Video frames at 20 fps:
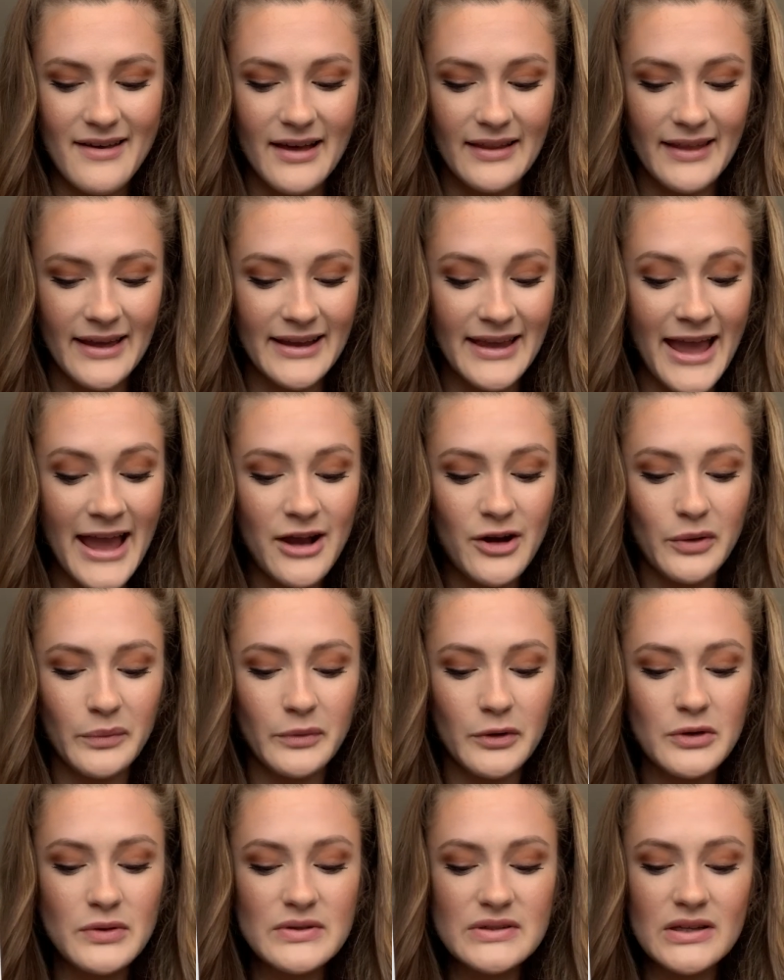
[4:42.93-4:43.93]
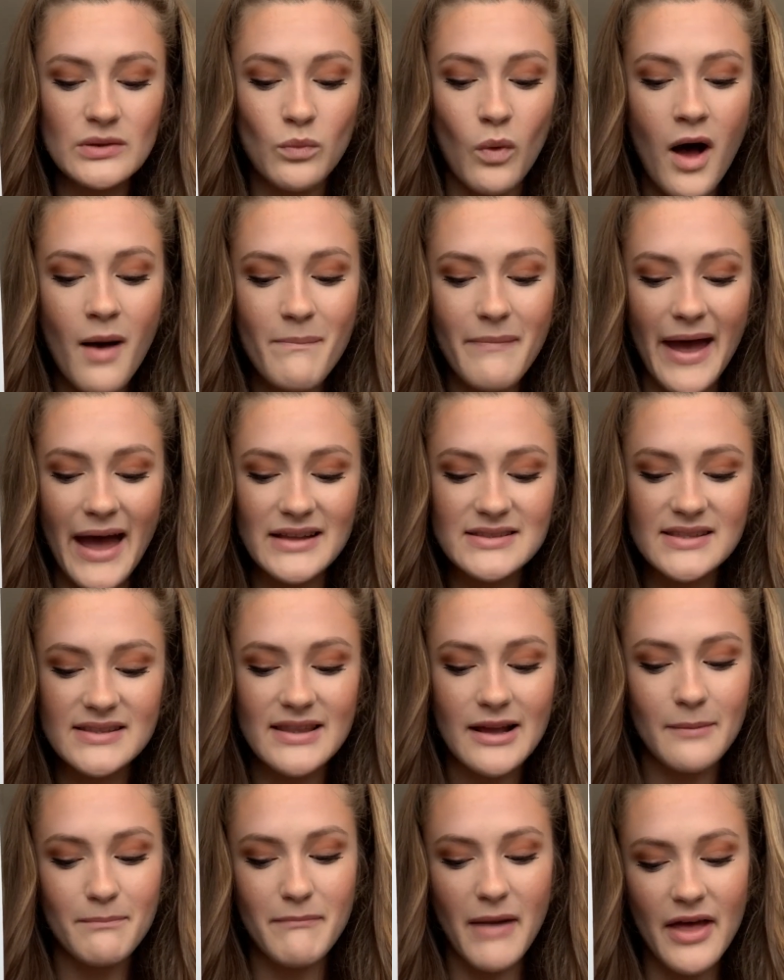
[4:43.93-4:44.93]
Like kangaroos and wombats,
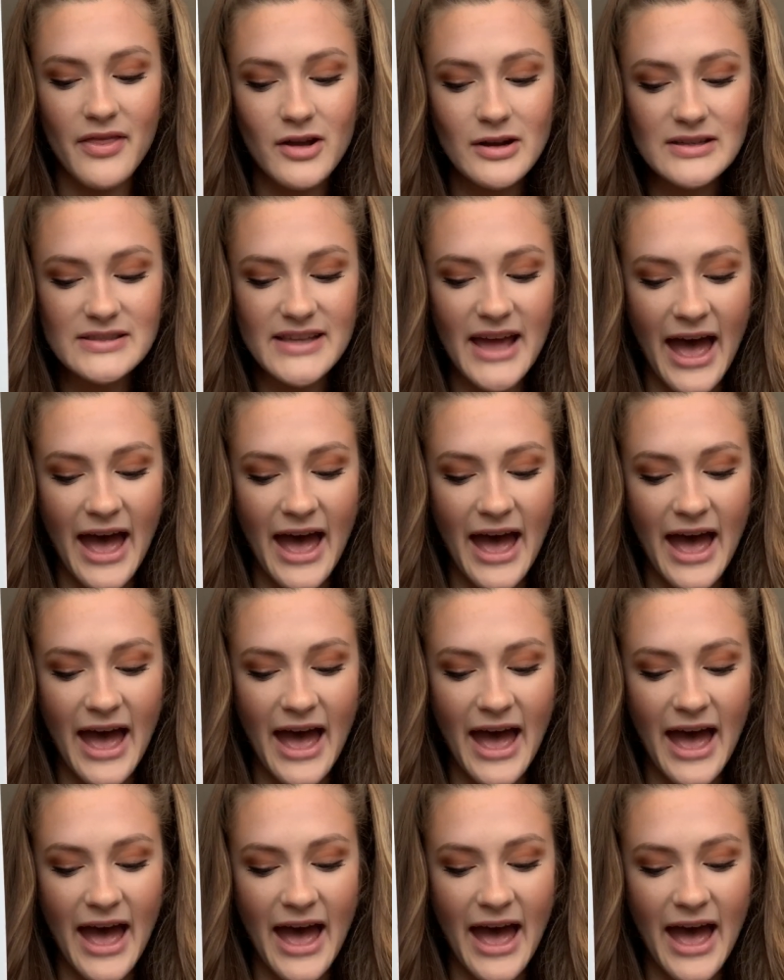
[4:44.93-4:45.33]
their mothers